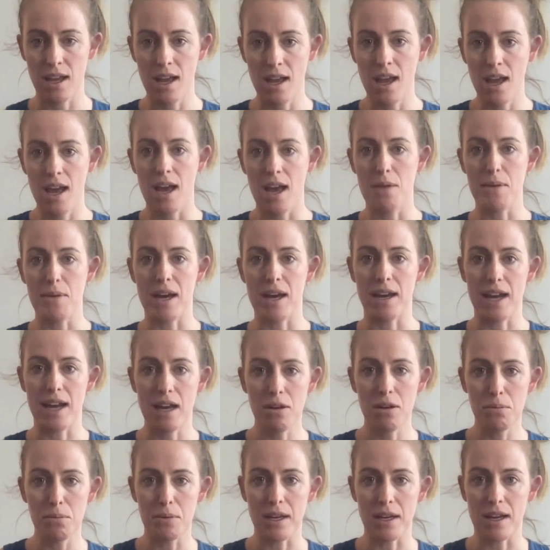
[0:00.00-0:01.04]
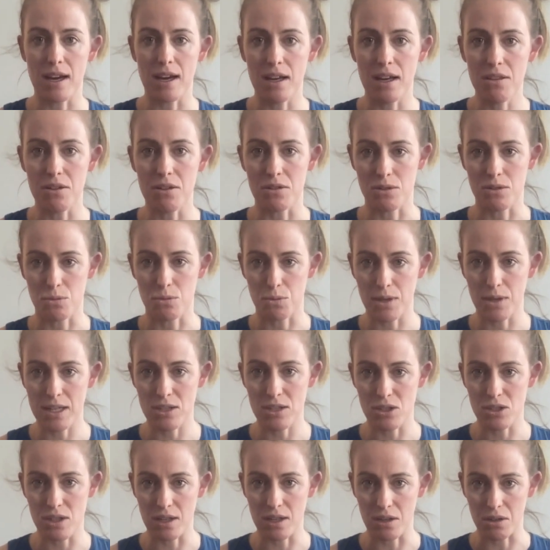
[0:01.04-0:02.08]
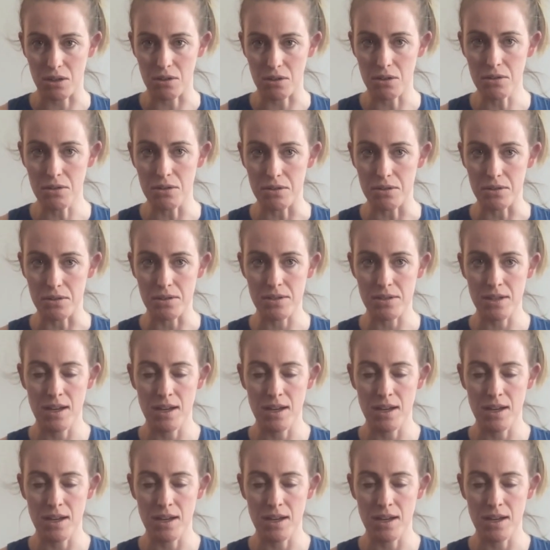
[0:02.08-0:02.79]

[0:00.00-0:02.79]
about helping others reach their goals